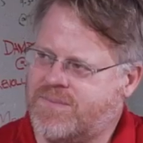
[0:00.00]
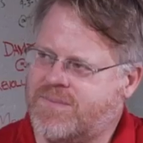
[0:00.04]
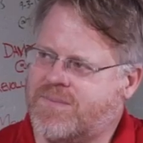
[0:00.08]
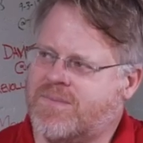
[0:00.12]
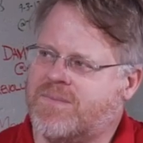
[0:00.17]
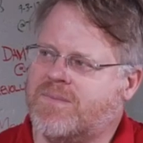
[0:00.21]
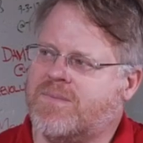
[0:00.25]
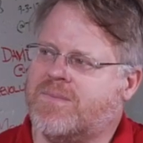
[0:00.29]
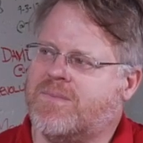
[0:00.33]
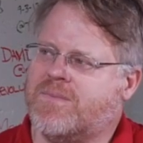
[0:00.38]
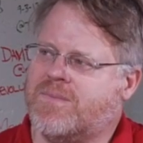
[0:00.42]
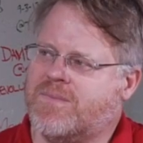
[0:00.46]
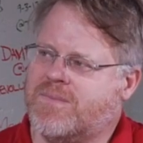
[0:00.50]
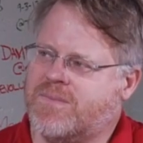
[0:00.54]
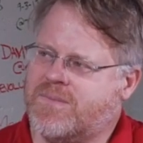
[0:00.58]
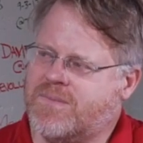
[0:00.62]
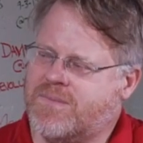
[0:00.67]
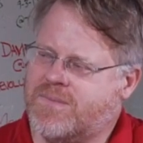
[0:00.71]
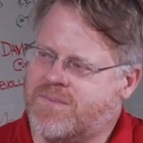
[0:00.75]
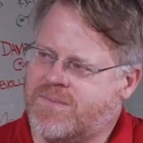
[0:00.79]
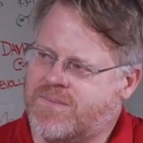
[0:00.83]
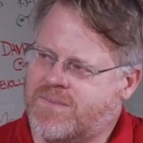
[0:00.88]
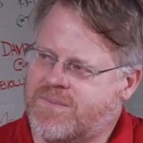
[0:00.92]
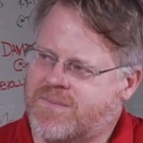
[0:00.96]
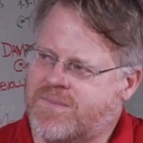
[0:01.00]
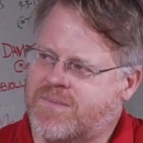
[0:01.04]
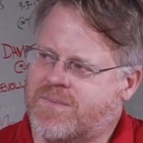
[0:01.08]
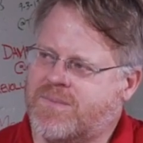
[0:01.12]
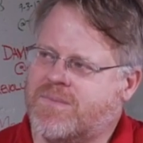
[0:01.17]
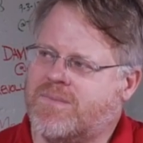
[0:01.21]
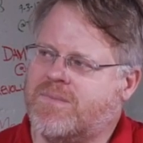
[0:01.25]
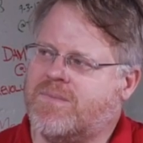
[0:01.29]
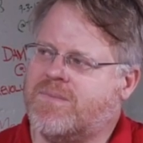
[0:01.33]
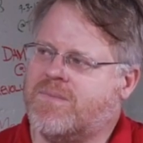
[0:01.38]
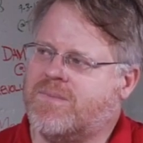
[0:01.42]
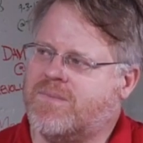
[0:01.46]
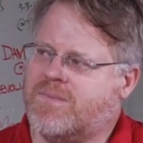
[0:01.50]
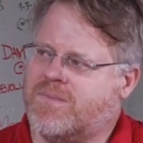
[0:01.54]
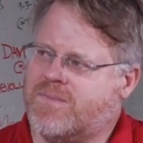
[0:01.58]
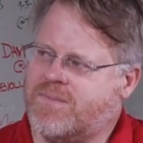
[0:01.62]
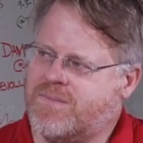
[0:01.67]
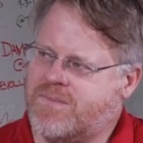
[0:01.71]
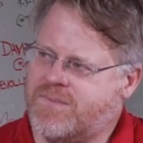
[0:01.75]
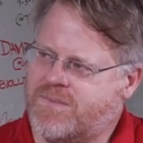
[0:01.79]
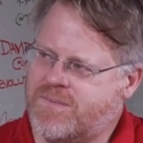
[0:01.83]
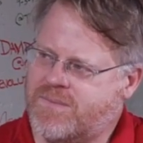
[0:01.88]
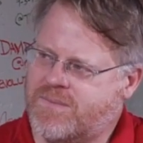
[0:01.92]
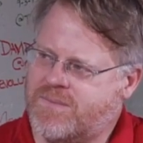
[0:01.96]

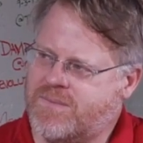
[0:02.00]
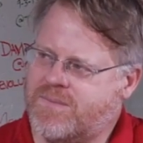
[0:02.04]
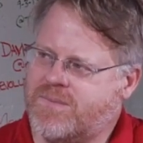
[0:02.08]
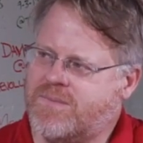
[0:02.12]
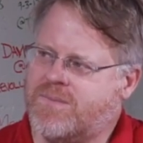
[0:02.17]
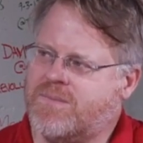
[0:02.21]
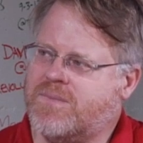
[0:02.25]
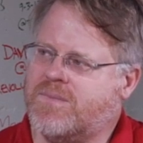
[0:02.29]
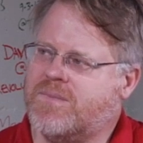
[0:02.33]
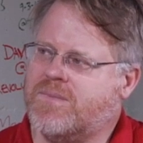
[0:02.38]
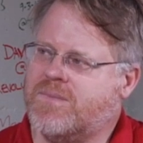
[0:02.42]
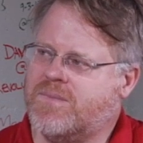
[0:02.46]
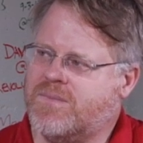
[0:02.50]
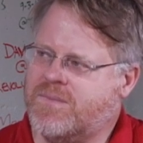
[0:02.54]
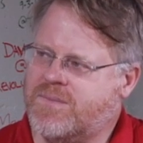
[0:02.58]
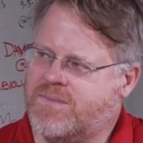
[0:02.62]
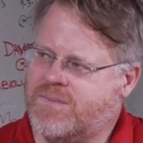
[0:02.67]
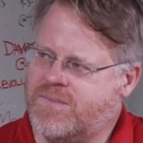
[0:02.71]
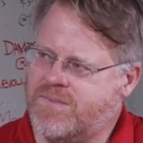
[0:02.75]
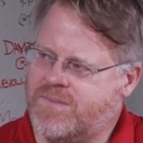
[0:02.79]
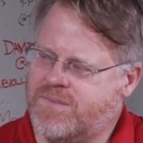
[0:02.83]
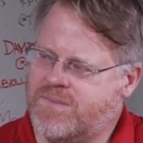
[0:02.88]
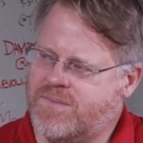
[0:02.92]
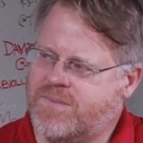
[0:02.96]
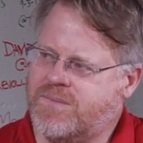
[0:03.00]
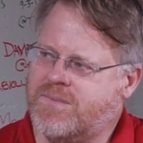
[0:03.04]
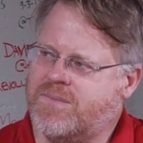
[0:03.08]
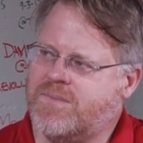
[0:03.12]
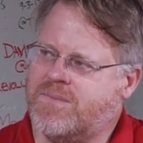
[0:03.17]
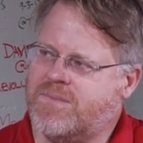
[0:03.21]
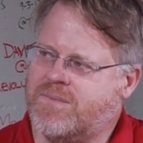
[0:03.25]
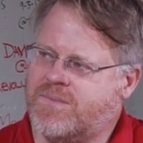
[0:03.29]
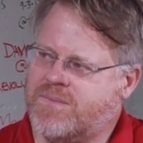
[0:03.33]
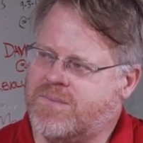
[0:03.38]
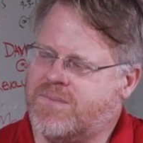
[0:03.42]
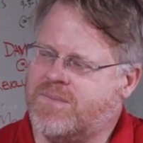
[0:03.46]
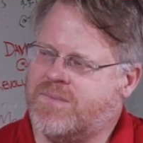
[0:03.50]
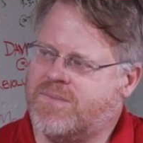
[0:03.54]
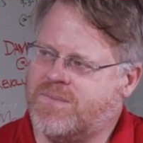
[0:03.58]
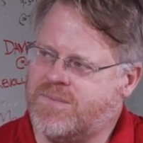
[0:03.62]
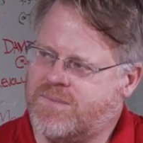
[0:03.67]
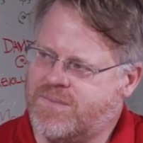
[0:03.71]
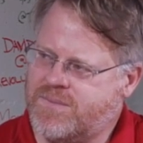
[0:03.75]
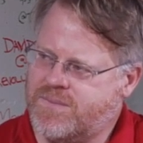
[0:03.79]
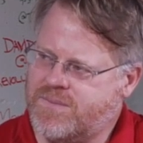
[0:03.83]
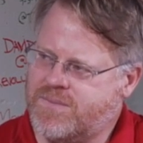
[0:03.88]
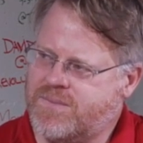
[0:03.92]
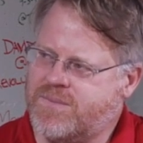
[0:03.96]

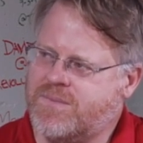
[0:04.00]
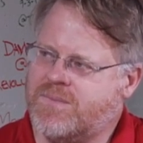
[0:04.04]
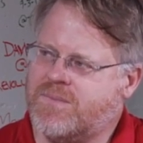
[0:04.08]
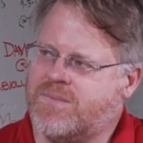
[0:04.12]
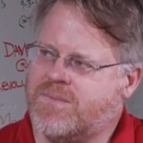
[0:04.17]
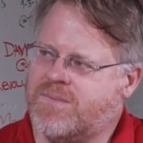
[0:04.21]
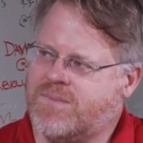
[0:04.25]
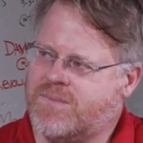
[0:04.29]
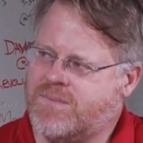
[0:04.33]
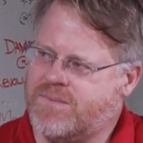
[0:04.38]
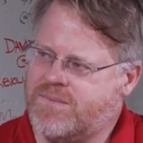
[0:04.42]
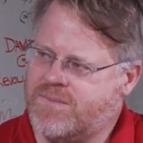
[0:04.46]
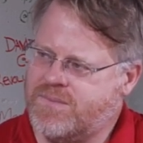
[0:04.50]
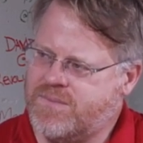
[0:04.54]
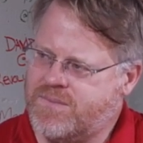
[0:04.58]
(silent)